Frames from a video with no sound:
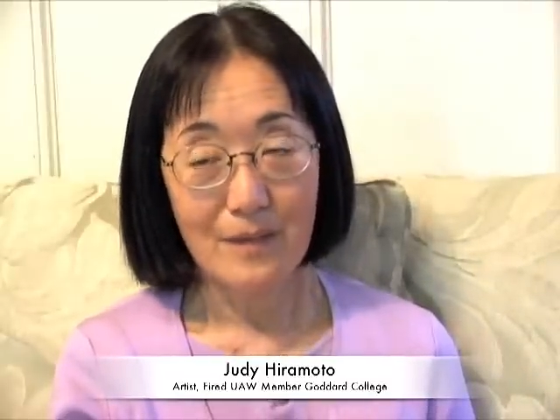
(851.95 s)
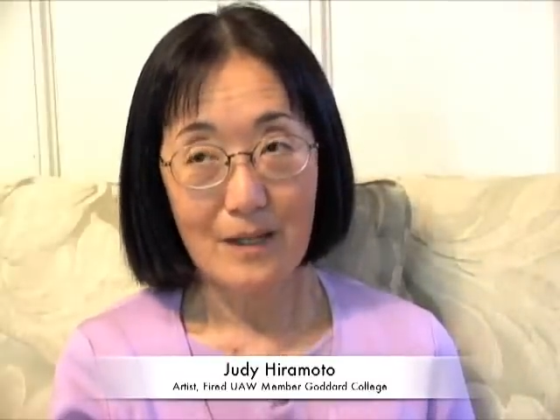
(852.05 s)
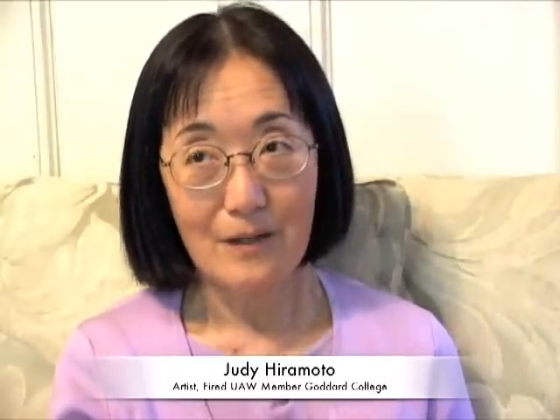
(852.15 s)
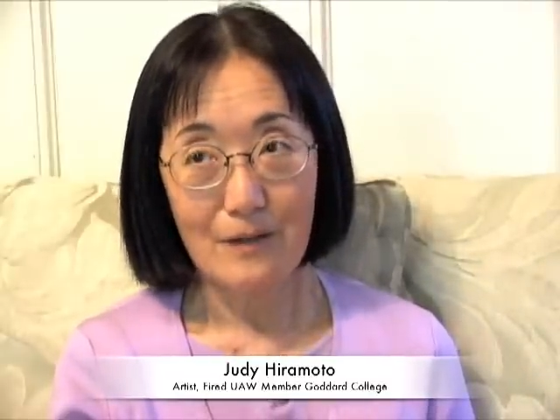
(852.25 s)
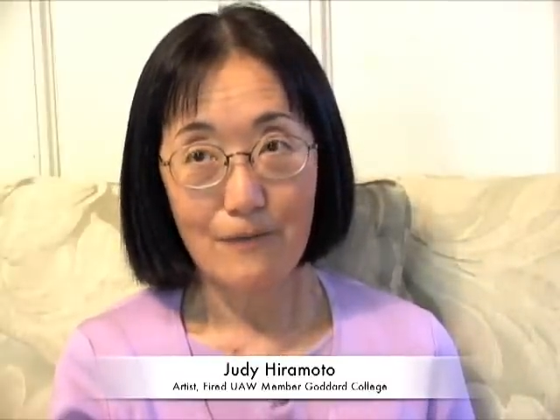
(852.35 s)

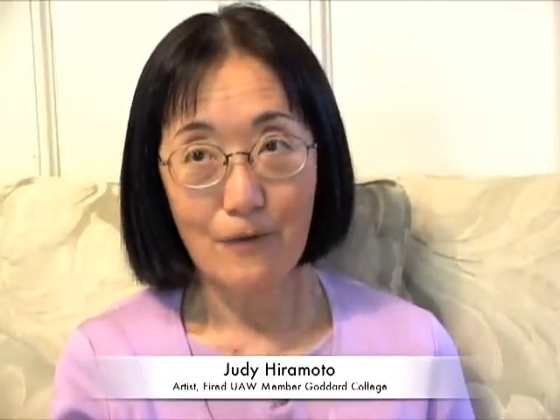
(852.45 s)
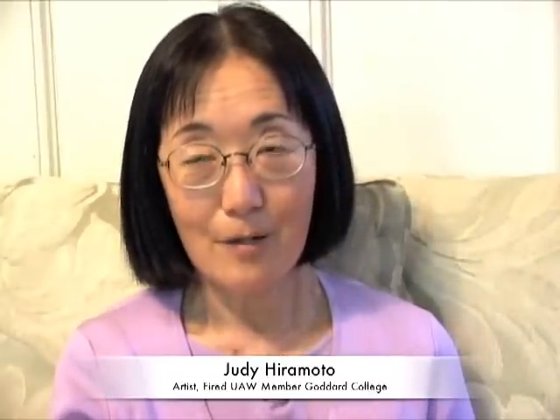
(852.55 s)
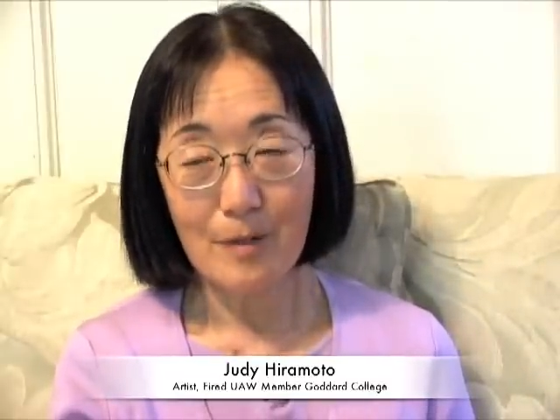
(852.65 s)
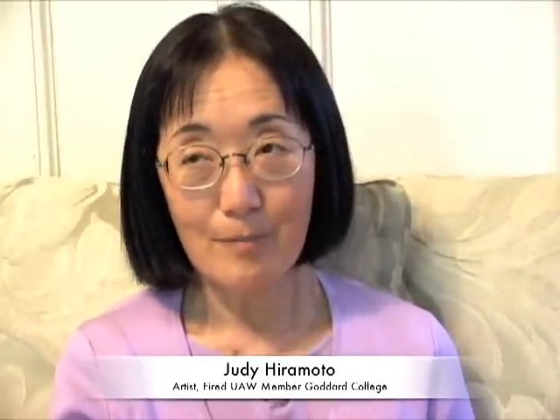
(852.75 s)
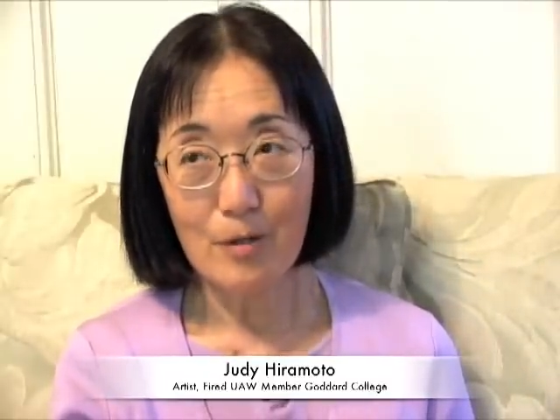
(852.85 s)
the
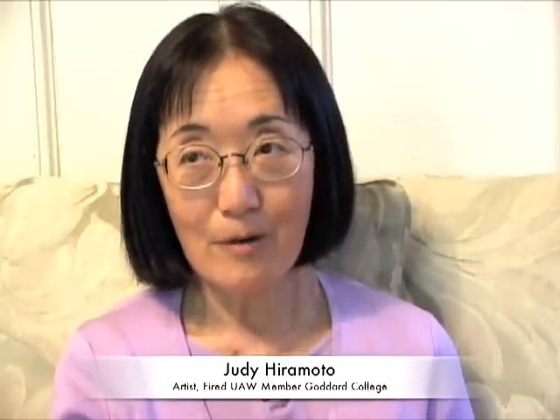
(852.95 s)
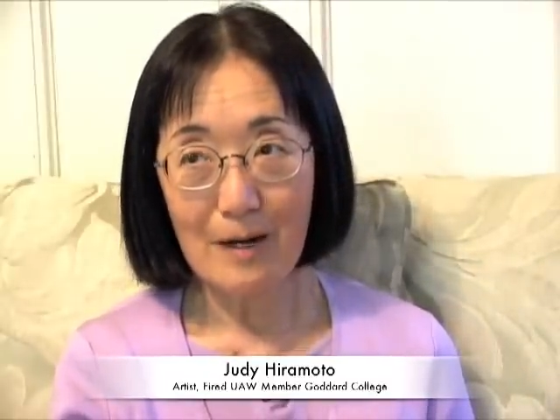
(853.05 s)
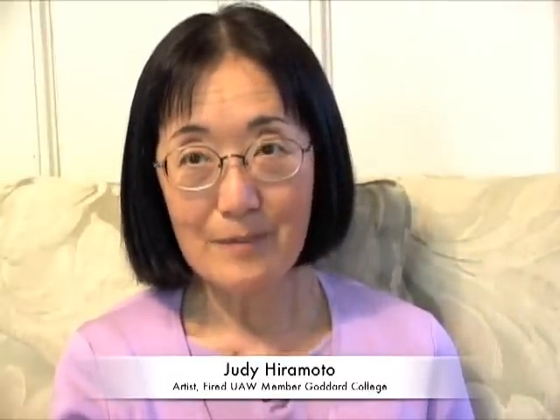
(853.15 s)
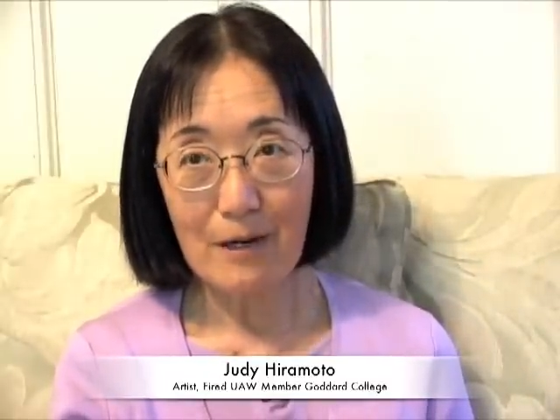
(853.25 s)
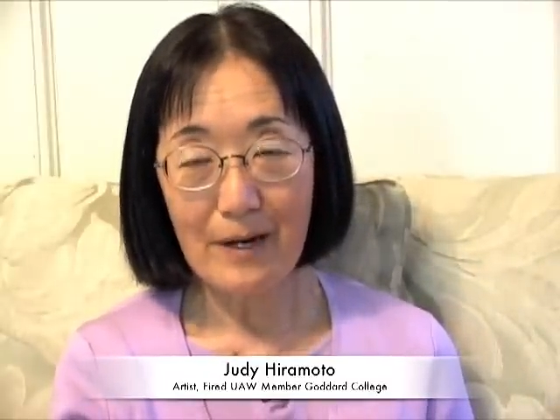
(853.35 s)
former
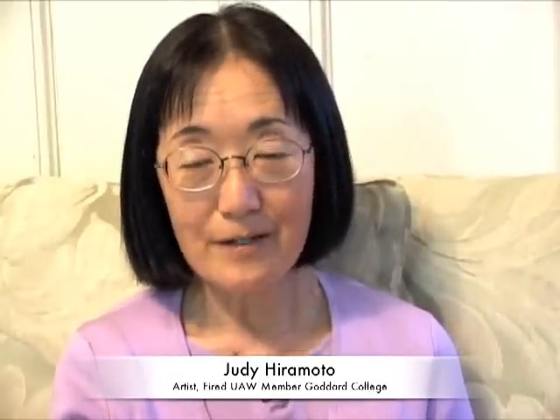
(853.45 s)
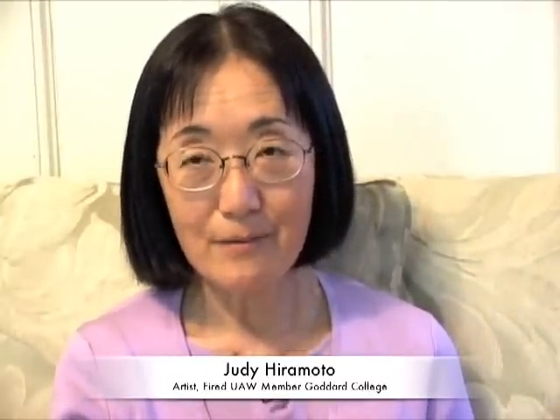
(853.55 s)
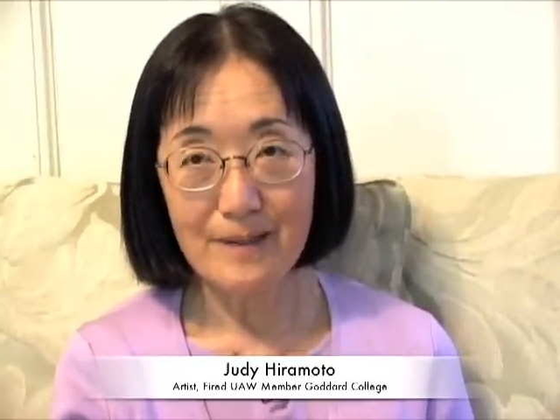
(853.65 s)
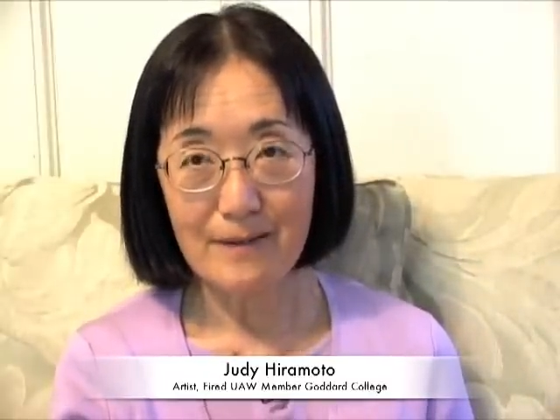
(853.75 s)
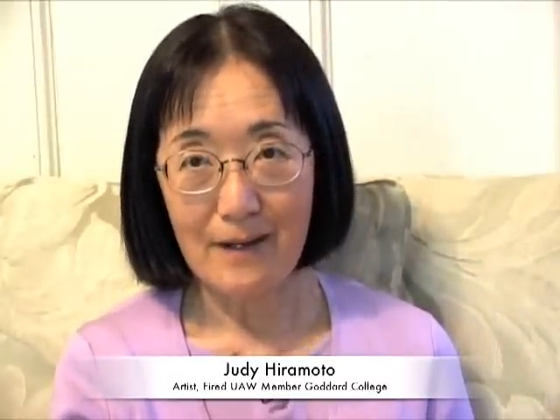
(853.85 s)
program
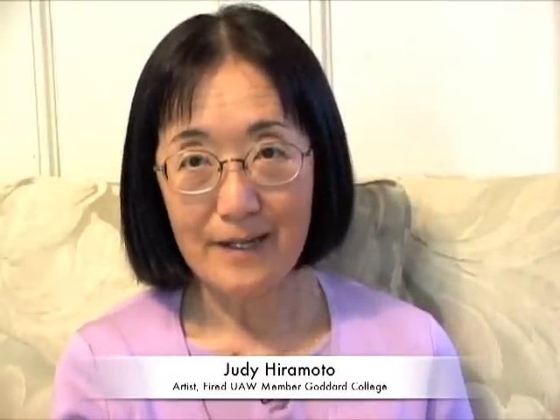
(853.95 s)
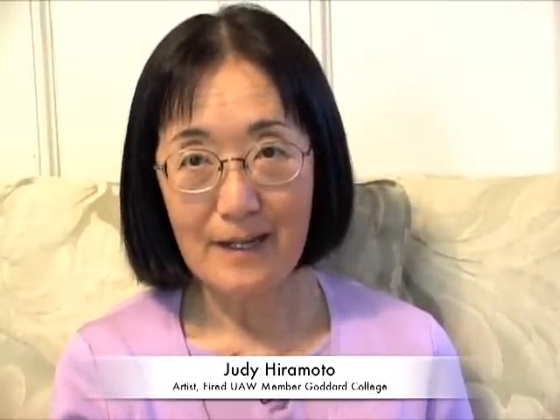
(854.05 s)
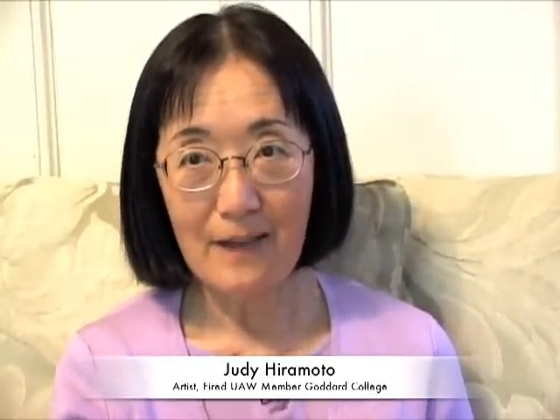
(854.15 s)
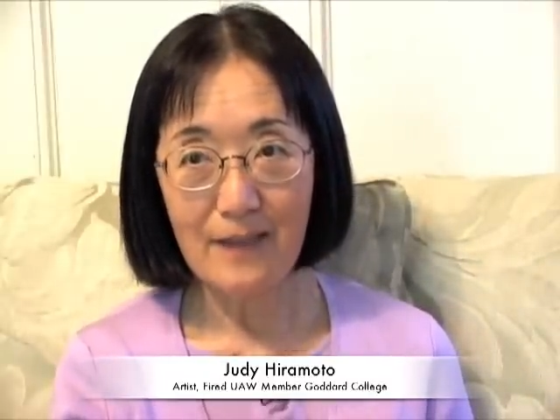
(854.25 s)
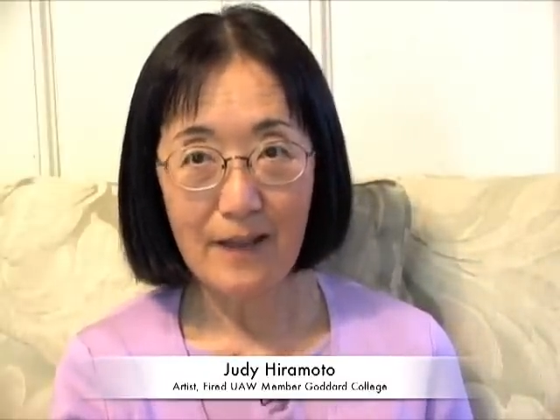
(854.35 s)
director
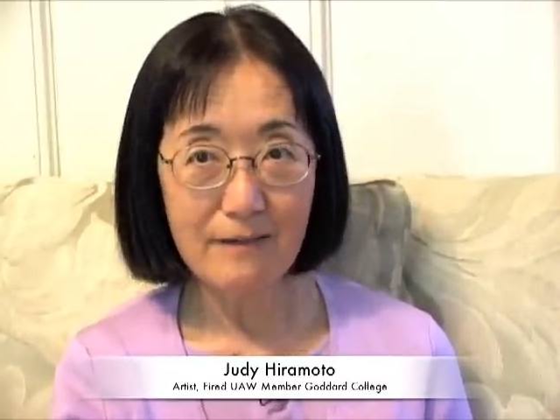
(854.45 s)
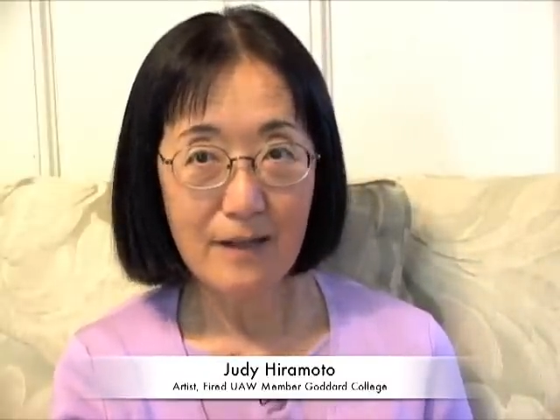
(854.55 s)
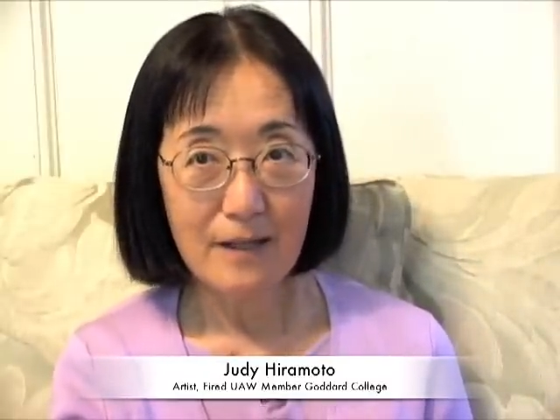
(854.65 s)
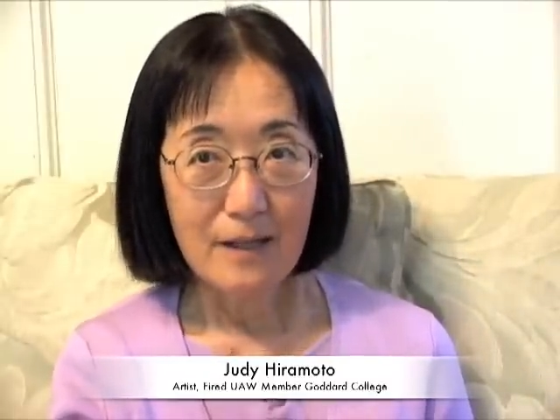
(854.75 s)
resigned, and then